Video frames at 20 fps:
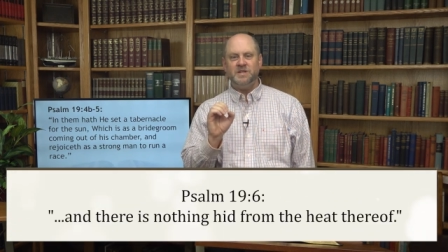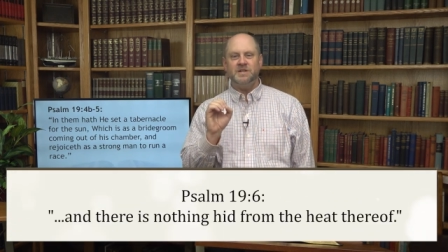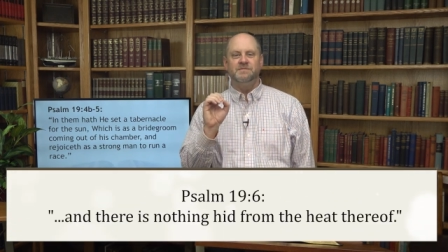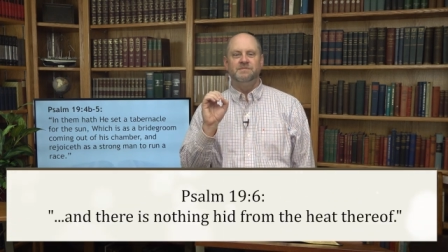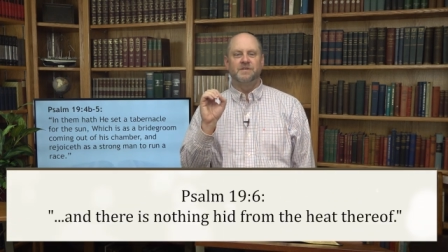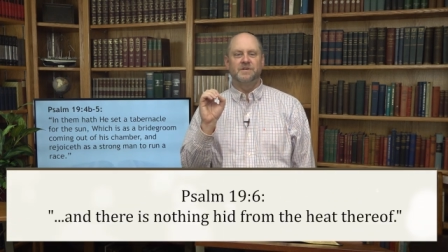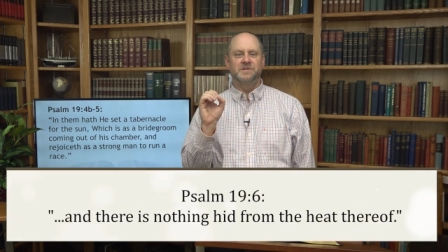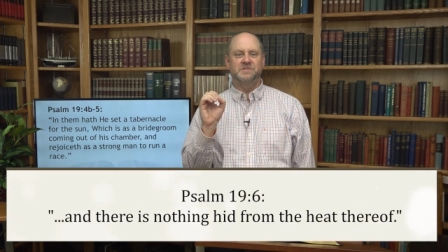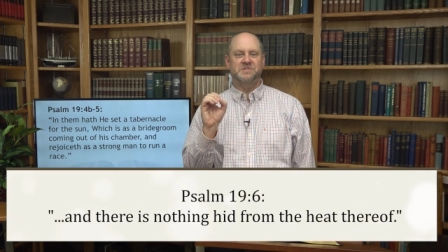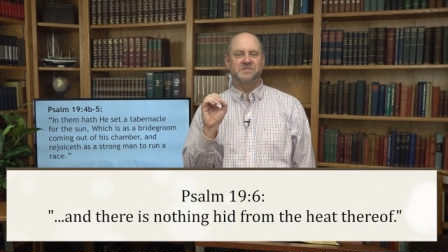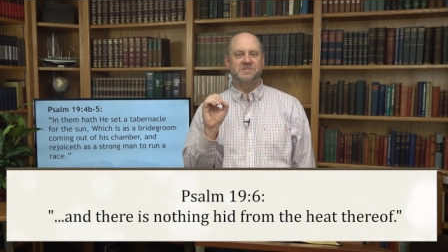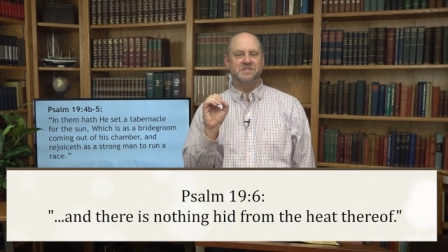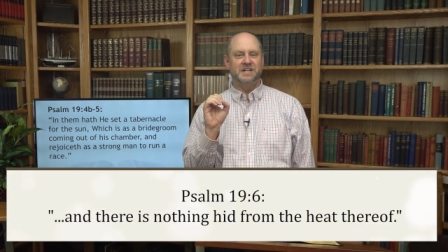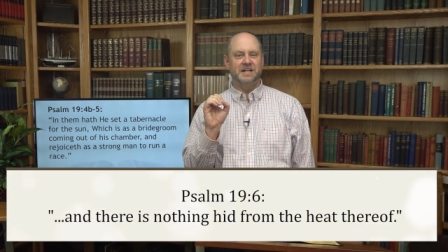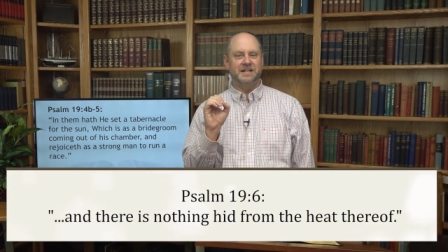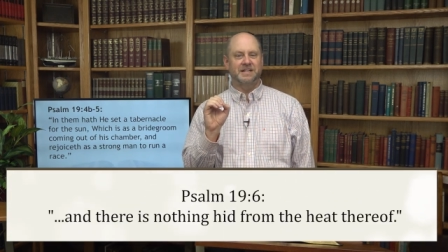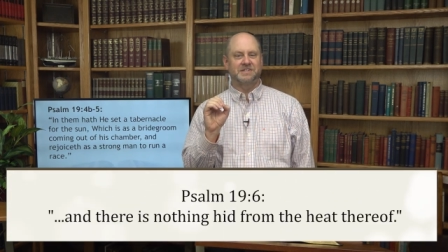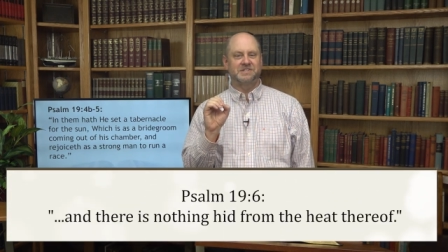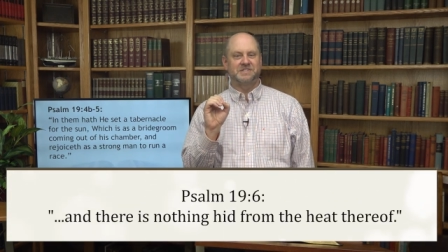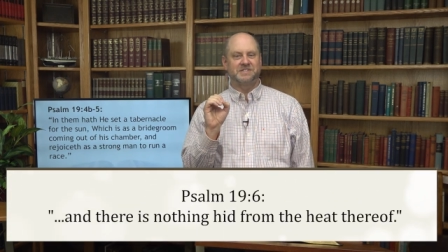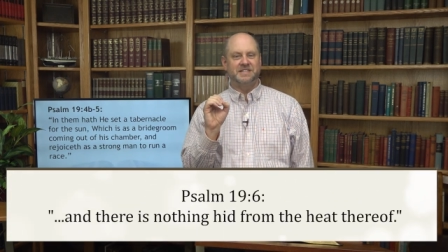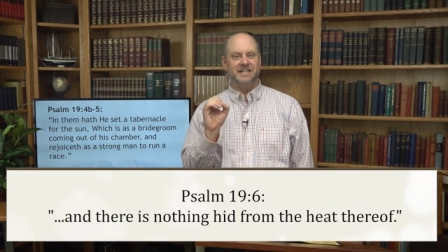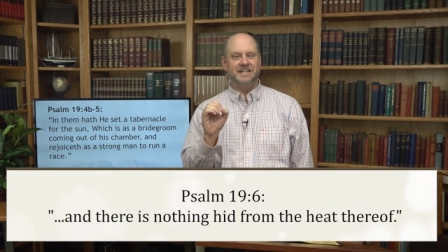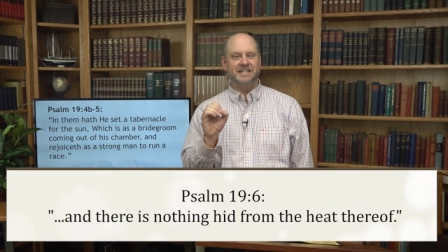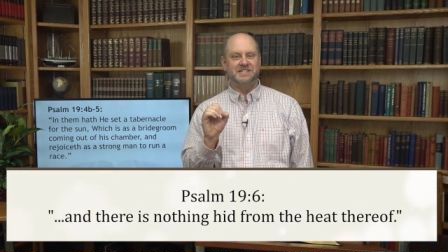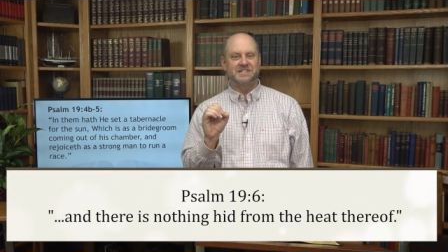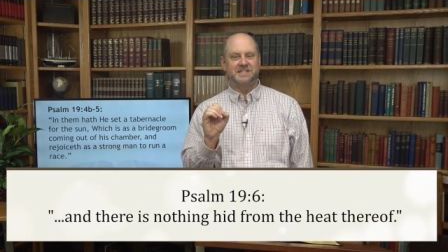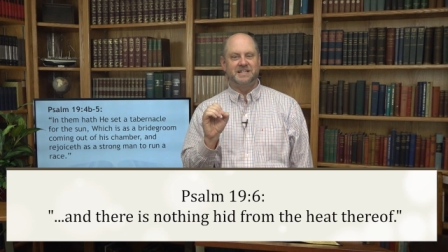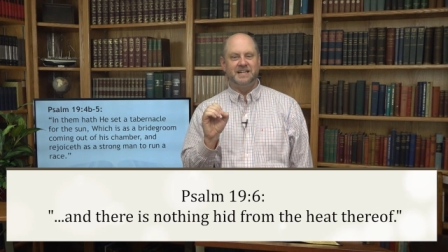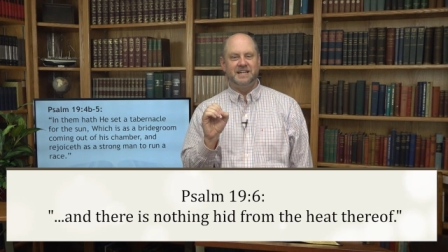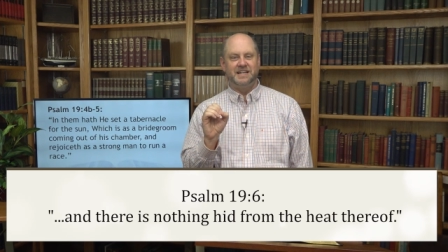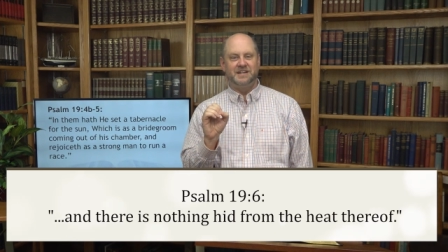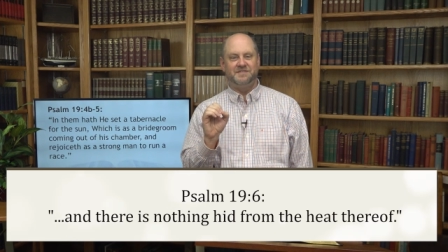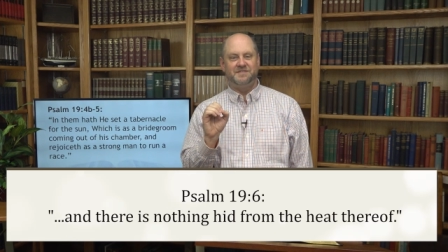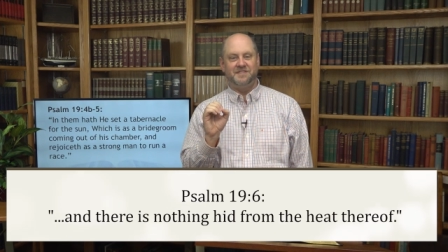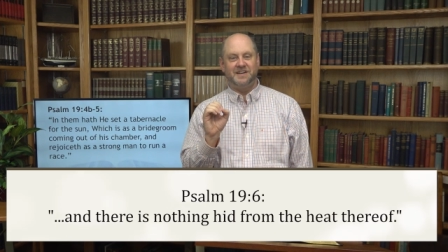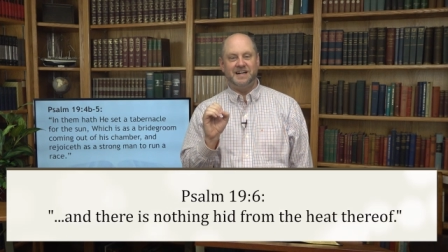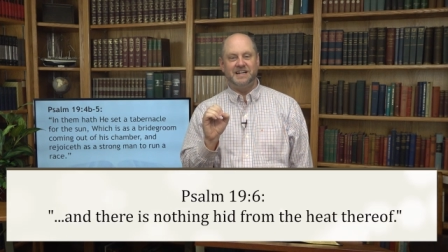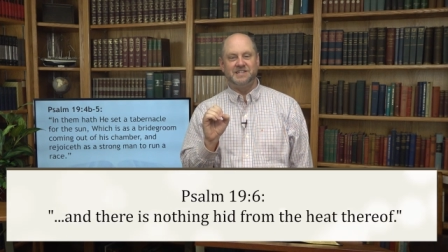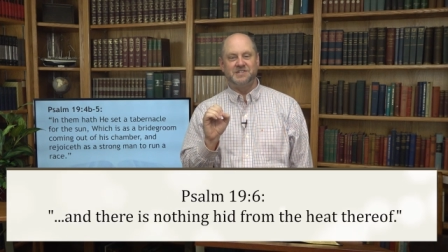verse 6 states that it
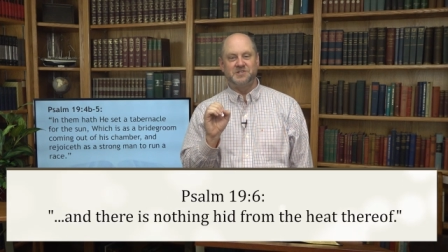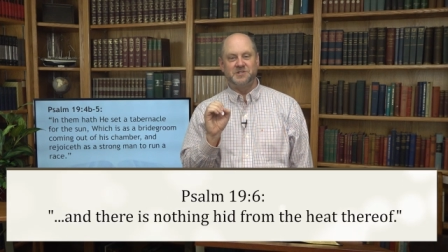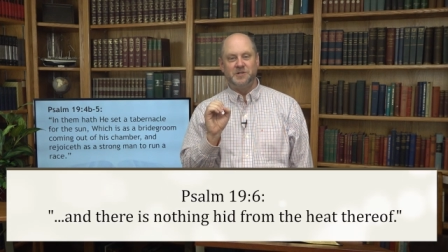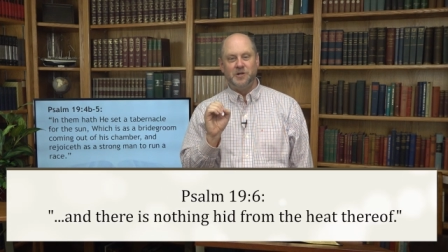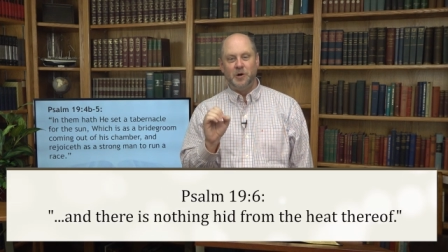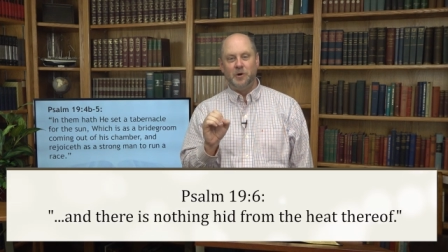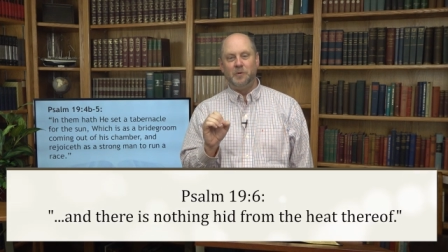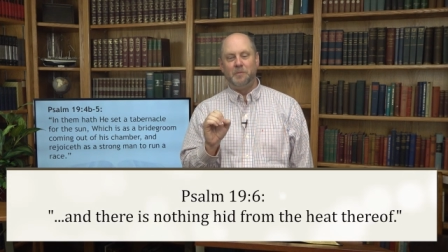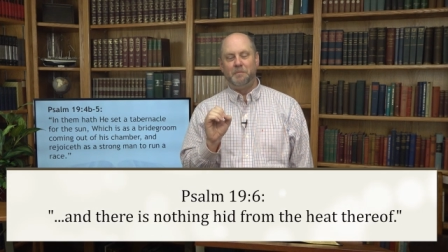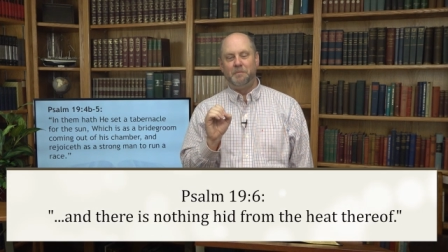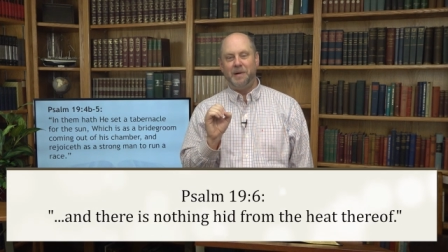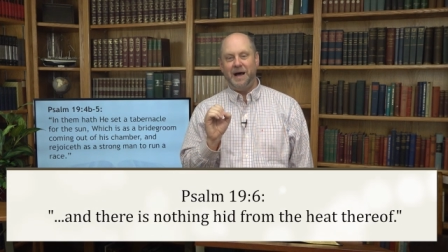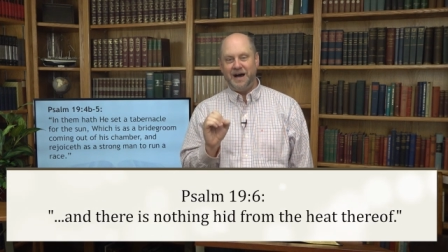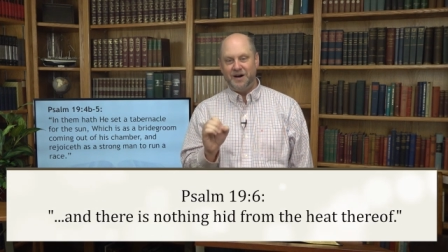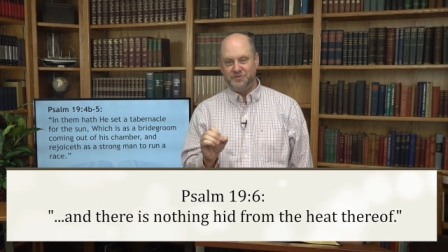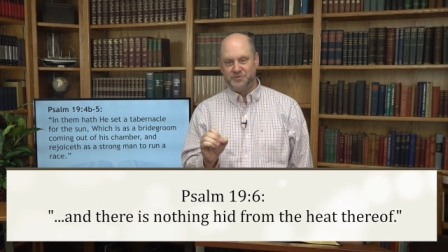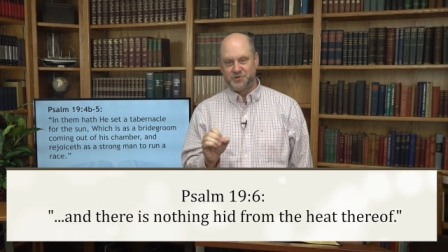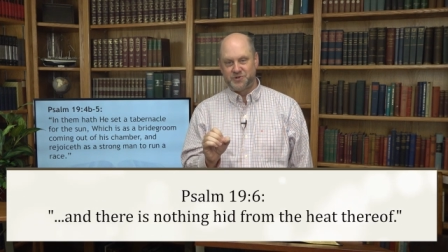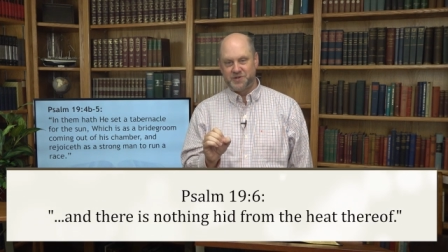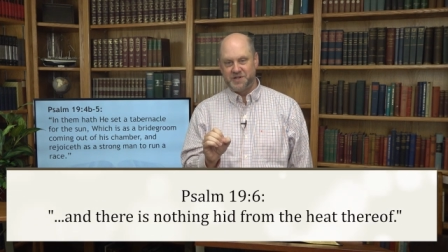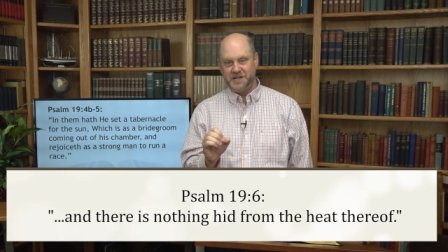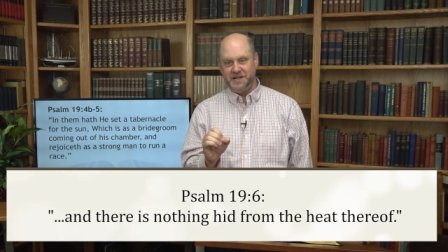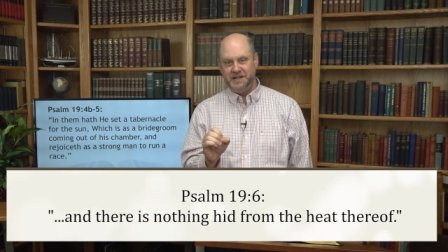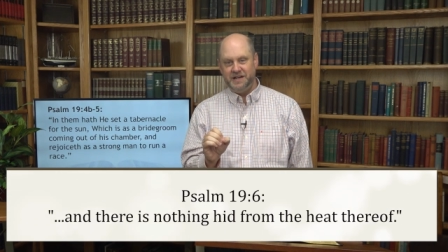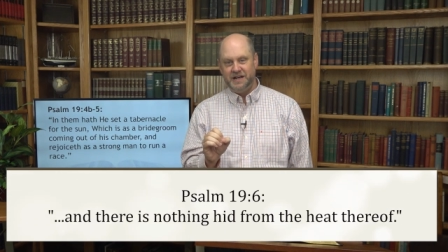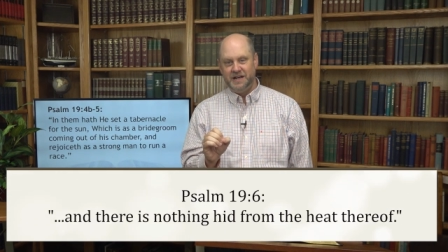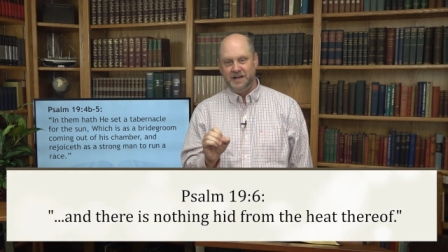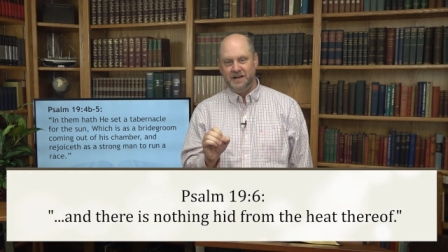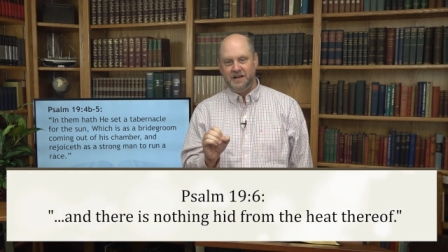finds no boundary